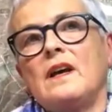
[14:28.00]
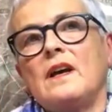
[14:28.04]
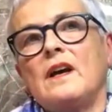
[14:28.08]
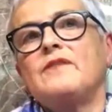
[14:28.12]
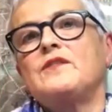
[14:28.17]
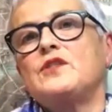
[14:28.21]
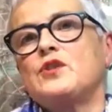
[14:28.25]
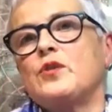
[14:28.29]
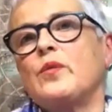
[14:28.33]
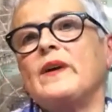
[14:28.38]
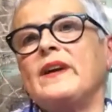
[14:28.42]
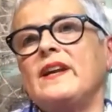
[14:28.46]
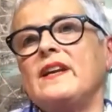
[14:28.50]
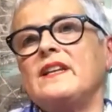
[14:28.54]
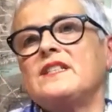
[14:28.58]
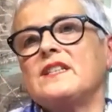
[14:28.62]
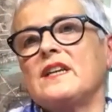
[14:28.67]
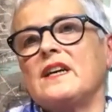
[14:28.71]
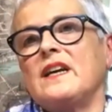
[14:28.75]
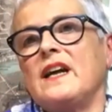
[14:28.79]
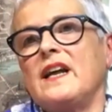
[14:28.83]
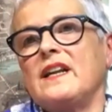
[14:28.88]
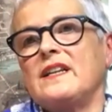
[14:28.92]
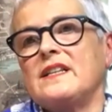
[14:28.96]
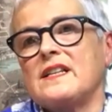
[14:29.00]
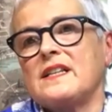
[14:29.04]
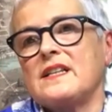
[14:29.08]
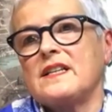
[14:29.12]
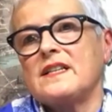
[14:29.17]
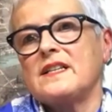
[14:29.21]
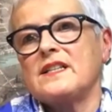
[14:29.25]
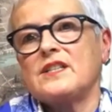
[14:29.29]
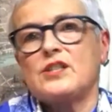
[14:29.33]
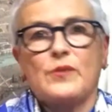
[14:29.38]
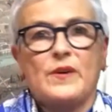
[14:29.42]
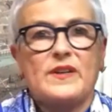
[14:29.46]
tweed
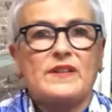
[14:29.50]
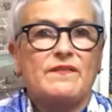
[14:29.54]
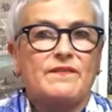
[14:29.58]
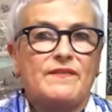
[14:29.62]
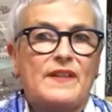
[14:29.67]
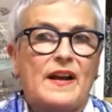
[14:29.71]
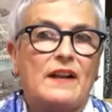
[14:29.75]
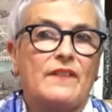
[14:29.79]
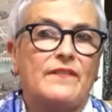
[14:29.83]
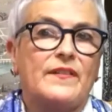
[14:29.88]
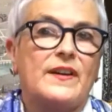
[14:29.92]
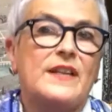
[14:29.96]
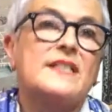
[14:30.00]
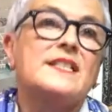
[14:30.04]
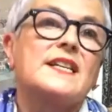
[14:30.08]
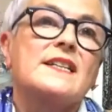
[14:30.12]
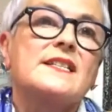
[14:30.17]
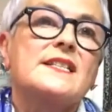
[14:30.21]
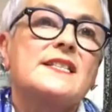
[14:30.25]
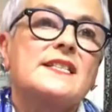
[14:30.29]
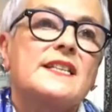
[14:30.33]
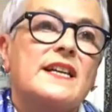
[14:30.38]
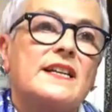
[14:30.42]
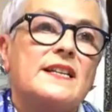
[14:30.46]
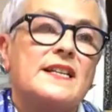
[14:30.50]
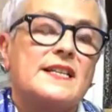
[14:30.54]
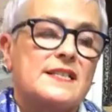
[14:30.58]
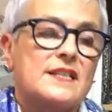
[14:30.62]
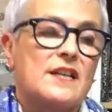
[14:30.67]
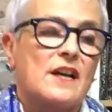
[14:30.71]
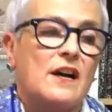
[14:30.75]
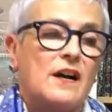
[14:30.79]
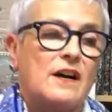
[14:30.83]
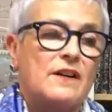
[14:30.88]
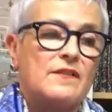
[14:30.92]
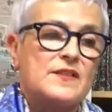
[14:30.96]
and velvet and skinny
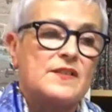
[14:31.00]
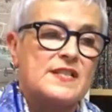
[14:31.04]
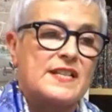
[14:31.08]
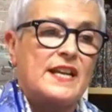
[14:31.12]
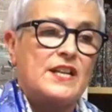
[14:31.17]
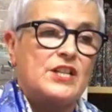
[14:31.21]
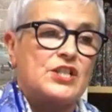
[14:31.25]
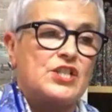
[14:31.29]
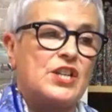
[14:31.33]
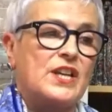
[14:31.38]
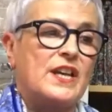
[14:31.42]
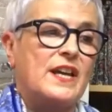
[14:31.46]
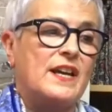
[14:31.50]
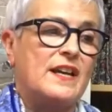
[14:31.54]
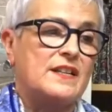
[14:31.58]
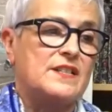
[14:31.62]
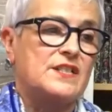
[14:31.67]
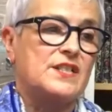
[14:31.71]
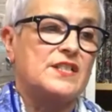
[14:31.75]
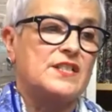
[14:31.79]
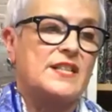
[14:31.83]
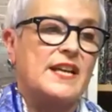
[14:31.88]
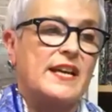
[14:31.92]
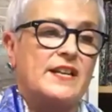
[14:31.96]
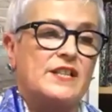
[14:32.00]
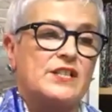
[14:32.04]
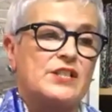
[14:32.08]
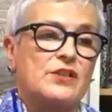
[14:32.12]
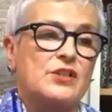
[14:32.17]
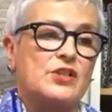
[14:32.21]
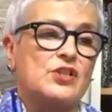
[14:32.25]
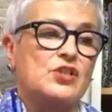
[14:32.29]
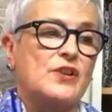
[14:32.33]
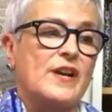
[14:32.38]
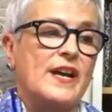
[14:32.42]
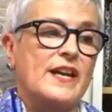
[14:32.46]
scarves each year to take to
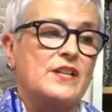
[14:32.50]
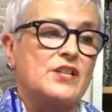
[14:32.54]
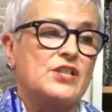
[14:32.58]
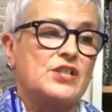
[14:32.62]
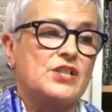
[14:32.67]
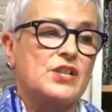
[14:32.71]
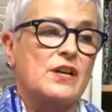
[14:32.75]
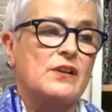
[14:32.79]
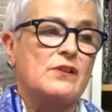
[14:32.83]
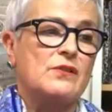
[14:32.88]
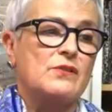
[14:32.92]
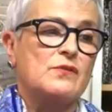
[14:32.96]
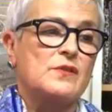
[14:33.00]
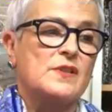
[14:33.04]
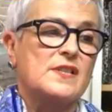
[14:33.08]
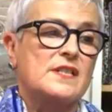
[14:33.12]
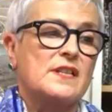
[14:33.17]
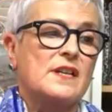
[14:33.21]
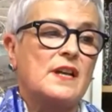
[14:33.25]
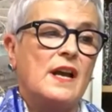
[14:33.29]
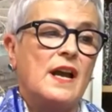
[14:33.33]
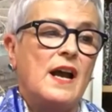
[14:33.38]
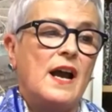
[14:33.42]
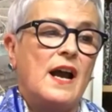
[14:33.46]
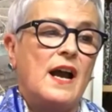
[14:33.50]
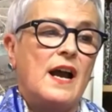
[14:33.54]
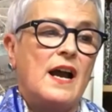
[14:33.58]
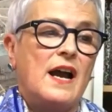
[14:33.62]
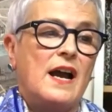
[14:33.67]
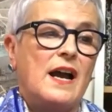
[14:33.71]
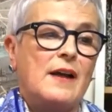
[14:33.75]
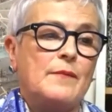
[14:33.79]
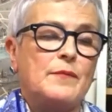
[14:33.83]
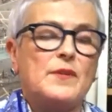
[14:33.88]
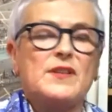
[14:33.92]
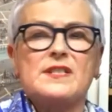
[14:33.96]
the trade shows.
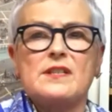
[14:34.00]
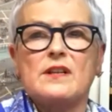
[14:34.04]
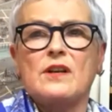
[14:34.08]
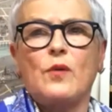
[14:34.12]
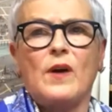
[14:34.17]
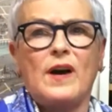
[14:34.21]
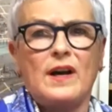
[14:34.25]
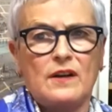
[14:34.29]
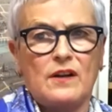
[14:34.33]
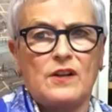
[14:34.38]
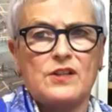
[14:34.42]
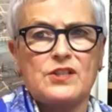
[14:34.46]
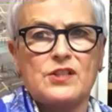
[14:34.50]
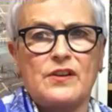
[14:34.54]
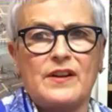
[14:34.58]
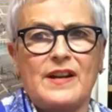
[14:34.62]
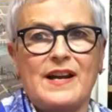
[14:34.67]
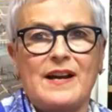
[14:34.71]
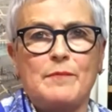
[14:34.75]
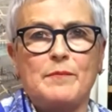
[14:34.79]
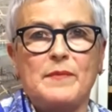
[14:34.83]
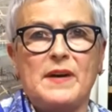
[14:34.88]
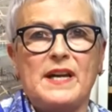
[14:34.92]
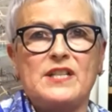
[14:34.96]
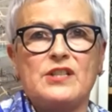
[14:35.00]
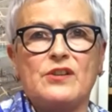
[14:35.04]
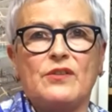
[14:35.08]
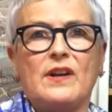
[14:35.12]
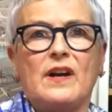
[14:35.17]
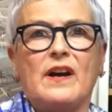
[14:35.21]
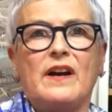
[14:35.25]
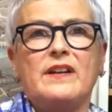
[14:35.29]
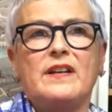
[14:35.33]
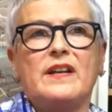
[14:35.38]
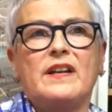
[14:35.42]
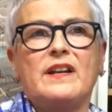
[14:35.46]
And there's quite a lot on Handmade
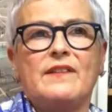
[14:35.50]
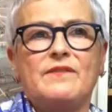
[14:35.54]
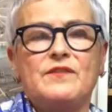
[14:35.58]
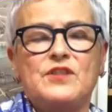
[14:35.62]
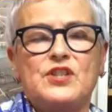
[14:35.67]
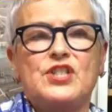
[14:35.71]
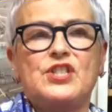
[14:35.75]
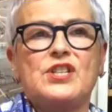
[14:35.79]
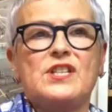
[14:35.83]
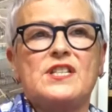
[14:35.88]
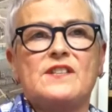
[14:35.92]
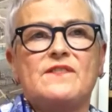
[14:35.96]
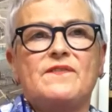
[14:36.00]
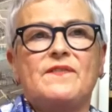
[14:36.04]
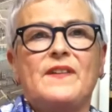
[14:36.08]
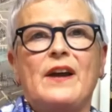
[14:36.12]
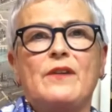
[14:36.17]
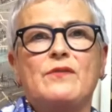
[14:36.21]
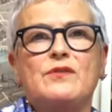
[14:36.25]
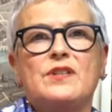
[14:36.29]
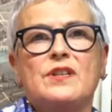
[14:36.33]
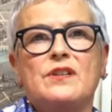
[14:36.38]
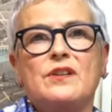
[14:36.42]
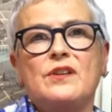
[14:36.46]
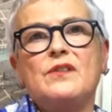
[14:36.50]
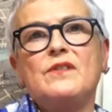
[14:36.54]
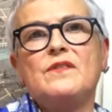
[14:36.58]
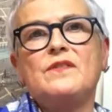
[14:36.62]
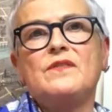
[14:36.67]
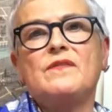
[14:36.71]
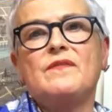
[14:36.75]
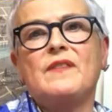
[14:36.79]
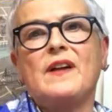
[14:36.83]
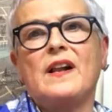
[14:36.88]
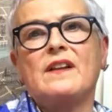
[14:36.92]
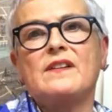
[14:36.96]
Online, and I've just found a new
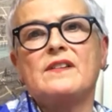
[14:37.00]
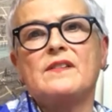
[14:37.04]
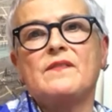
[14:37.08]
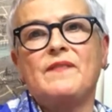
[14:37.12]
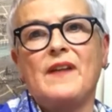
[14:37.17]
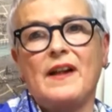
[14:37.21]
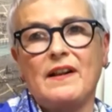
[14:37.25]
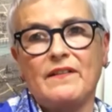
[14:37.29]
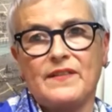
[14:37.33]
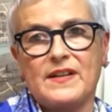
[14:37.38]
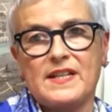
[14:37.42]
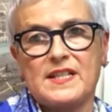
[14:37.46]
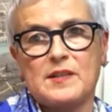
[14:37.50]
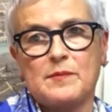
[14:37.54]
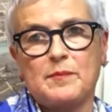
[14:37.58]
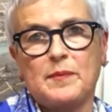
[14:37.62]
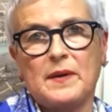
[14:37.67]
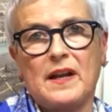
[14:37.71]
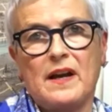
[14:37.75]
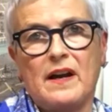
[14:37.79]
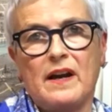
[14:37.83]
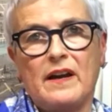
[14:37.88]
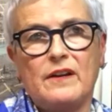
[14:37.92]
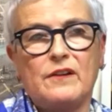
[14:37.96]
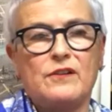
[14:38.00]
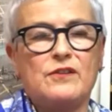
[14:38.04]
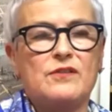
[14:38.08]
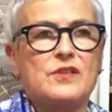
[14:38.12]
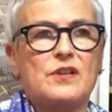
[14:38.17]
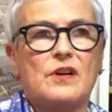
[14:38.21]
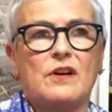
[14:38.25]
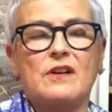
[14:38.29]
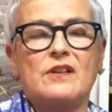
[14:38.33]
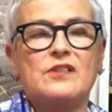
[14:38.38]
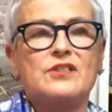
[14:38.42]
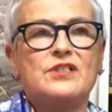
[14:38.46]
velvet supplier who's
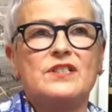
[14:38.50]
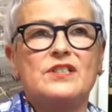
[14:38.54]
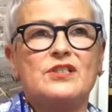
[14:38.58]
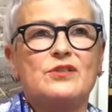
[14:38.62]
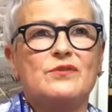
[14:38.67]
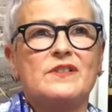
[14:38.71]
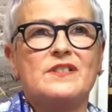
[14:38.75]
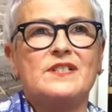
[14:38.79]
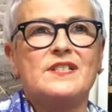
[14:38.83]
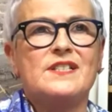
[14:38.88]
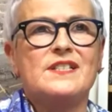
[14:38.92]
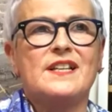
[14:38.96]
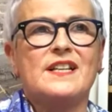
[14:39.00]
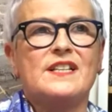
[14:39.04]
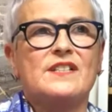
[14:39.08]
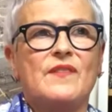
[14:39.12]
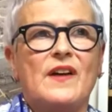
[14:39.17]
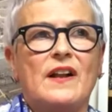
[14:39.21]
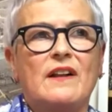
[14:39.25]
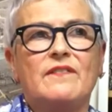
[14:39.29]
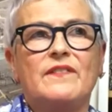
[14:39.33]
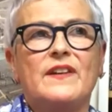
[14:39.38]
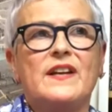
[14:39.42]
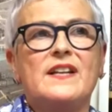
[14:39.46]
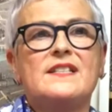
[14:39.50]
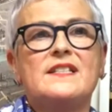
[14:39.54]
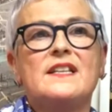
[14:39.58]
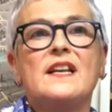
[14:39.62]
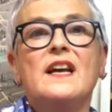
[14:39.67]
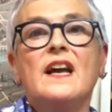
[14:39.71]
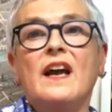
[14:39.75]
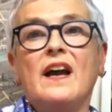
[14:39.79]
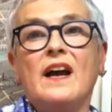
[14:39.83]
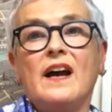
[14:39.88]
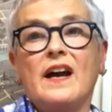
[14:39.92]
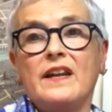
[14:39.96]
got 126 velvets,
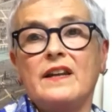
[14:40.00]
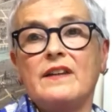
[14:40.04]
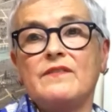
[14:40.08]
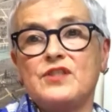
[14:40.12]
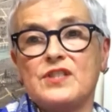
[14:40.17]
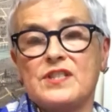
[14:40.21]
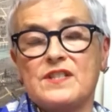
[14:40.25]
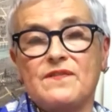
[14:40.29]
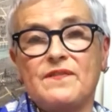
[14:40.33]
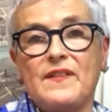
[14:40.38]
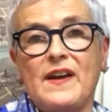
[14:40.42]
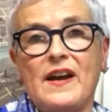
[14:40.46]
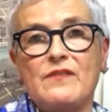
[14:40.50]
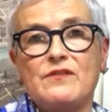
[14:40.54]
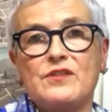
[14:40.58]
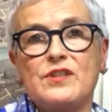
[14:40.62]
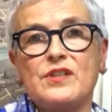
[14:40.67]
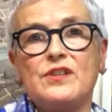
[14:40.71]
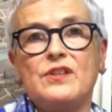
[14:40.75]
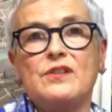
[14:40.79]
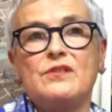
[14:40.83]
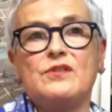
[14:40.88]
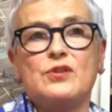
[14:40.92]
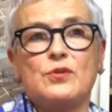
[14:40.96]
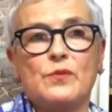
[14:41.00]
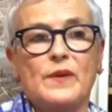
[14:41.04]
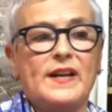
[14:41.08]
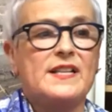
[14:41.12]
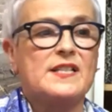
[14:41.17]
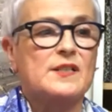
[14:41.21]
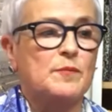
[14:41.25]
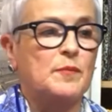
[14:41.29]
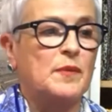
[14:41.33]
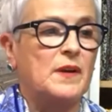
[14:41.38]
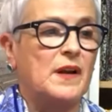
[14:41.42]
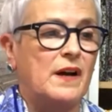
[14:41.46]
and I've just found a new tweed
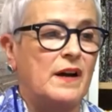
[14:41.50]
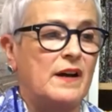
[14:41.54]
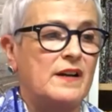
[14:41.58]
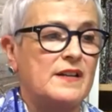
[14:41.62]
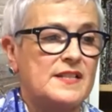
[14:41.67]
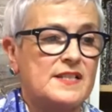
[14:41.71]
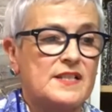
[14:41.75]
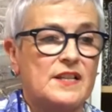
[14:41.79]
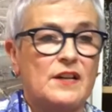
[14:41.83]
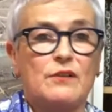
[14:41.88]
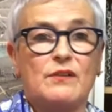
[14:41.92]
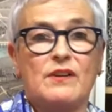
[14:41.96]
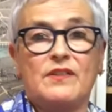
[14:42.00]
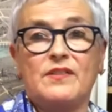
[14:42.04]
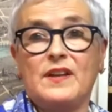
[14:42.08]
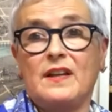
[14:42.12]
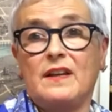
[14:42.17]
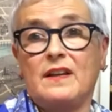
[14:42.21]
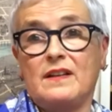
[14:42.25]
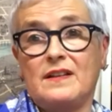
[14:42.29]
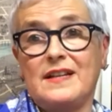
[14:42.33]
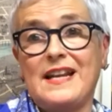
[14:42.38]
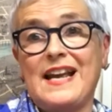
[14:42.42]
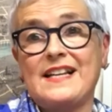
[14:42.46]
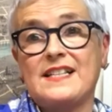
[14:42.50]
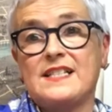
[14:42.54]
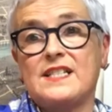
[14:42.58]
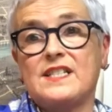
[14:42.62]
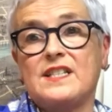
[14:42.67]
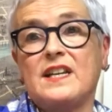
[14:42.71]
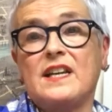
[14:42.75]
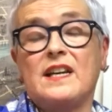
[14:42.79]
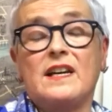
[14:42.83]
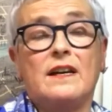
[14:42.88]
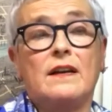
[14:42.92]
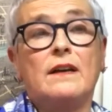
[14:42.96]
supplier. So I think next
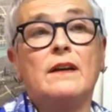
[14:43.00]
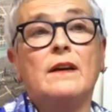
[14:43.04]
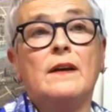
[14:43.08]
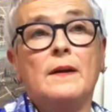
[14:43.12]
year,